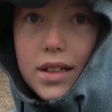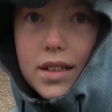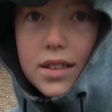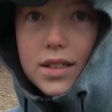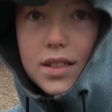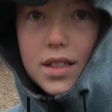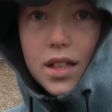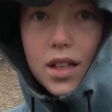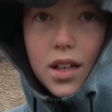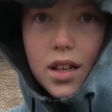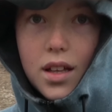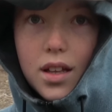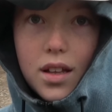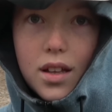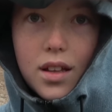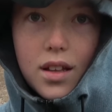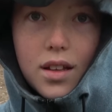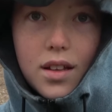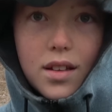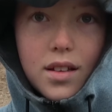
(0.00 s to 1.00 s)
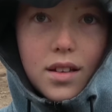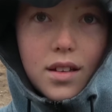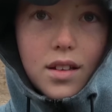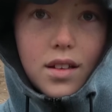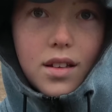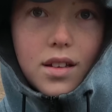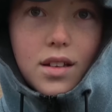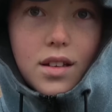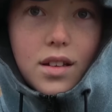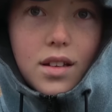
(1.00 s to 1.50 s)
We just walked back in time
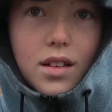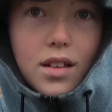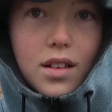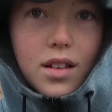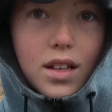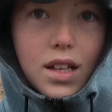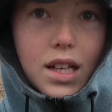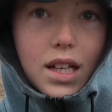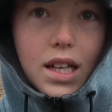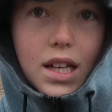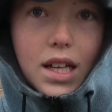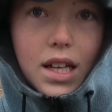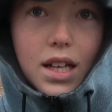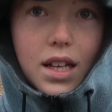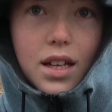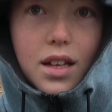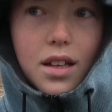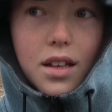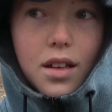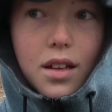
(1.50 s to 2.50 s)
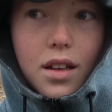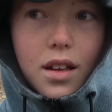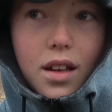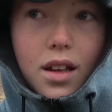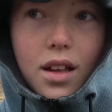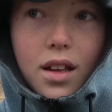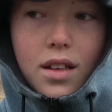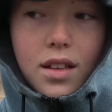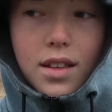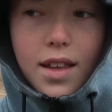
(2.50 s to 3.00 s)
before there were even humans on the
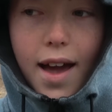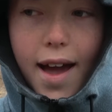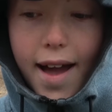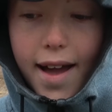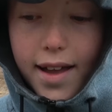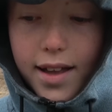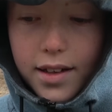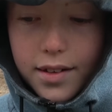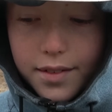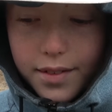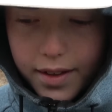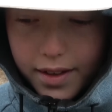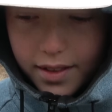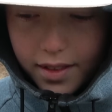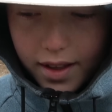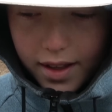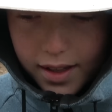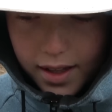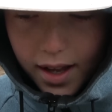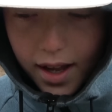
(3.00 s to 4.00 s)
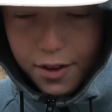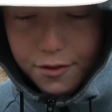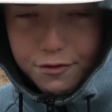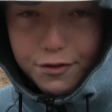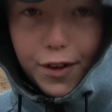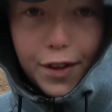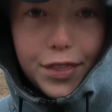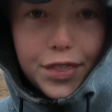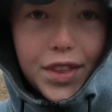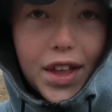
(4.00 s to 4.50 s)
earth. Yeah, and, and like I
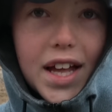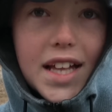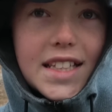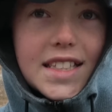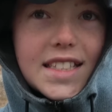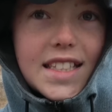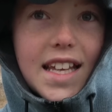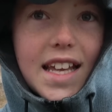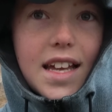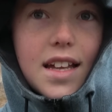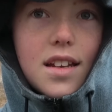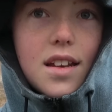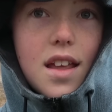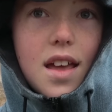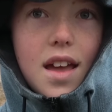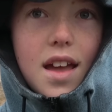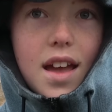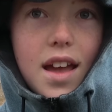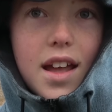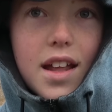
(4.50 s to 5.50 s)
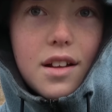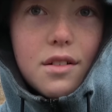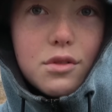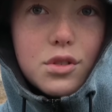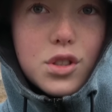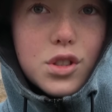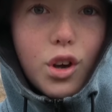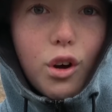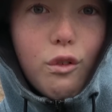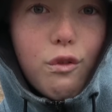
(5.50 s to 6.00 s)
felt that sand and it
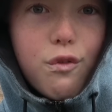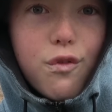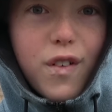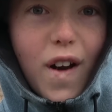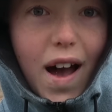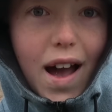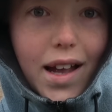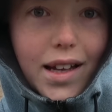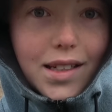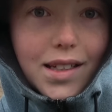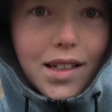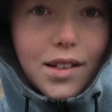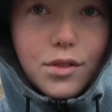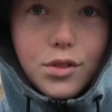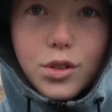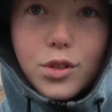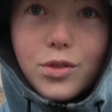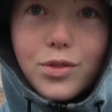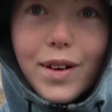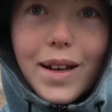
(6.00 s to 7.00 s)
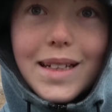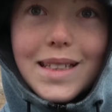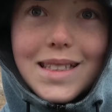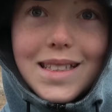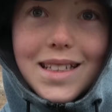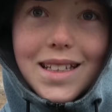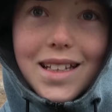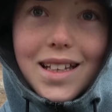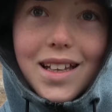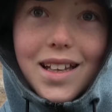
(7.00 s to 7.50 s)
was so fine. It was
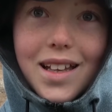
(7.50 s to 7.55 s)
crazy.